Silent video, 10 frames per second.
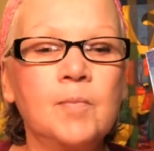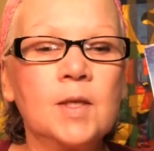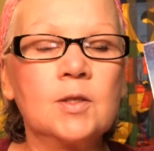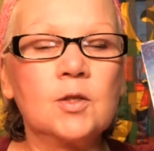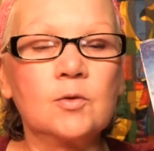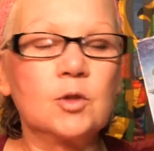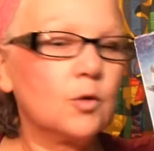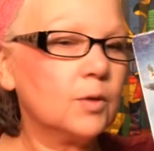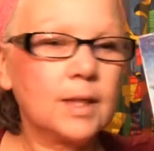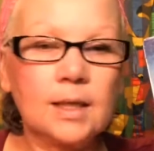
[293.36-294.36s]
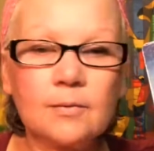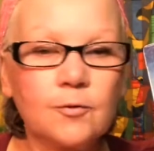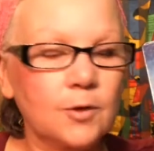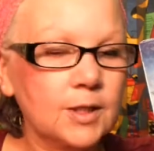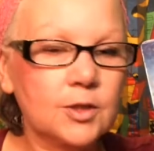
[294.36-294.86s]
So don't let it
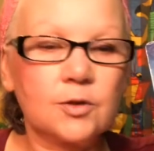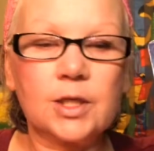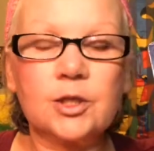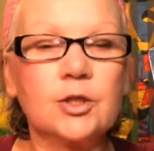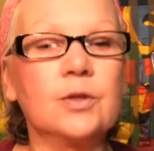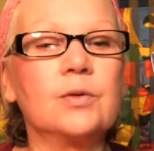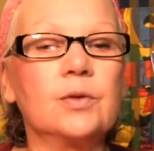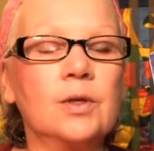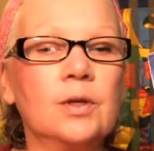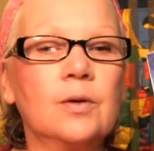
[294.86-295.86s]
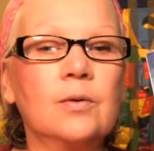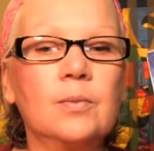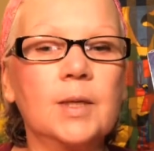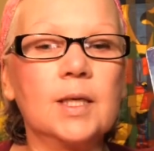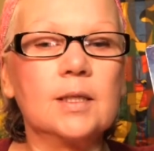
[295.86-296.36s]
frustrate you, you know,
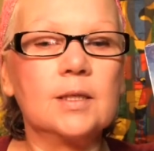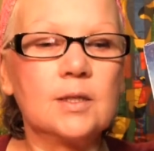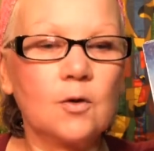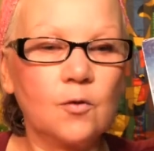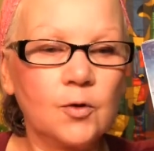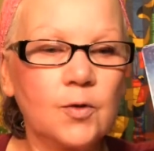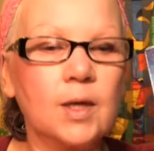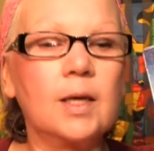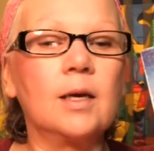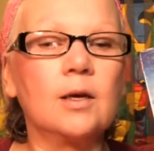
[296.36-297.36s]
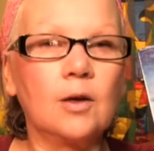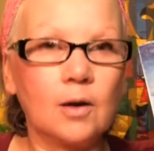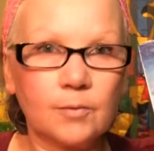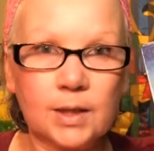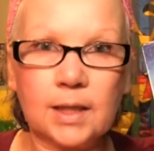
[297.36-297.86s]
because the overthinking and
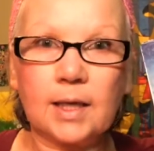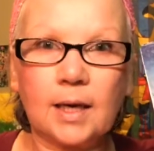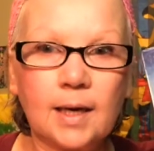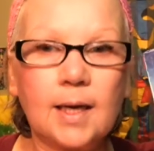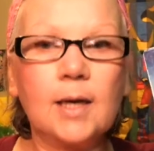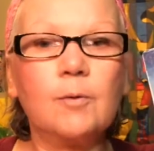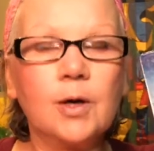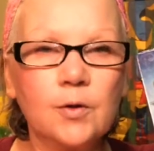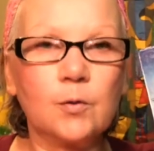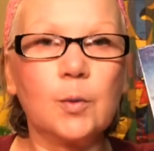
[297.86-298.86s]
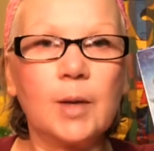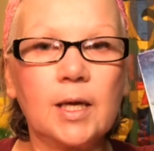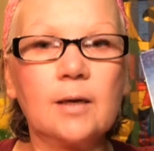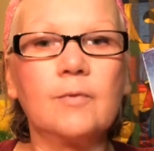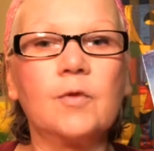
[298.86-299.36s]
not really getting anywhere, the
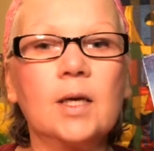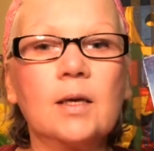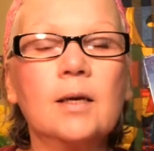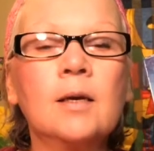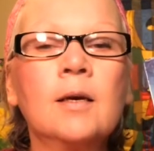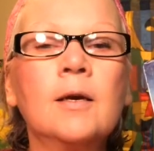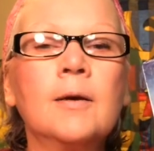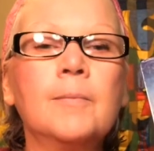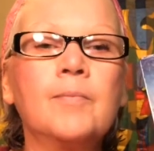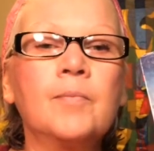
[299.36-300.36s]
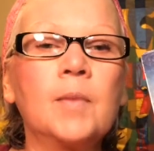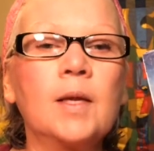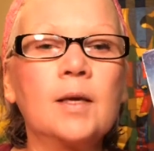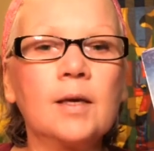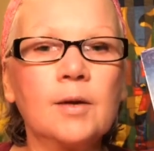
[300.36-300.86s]
repetitive thinking, it
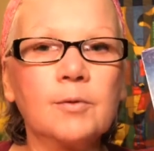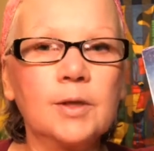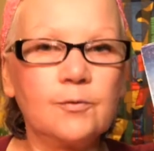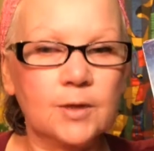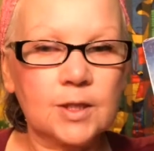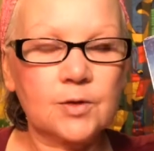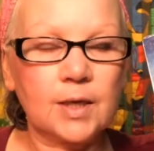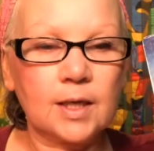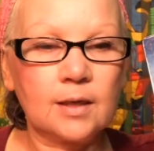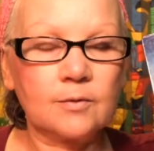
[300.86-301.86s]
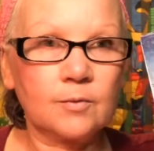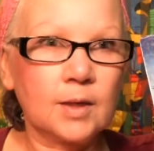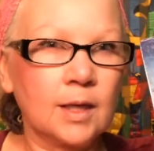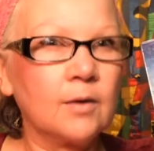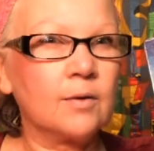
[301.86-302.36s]
can get really frustrating
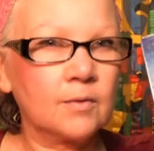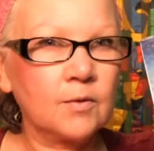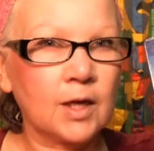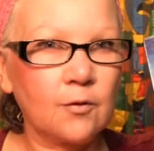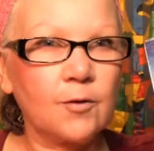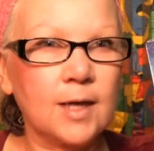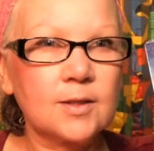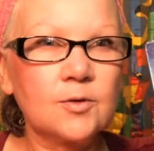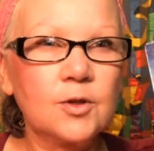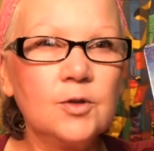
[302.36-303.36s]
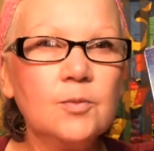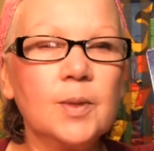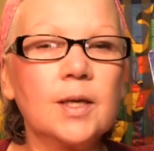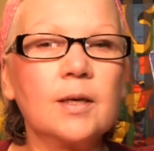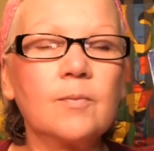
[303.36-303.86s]
and like frazzle you,
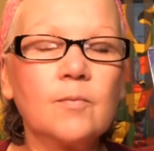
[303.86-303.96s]
but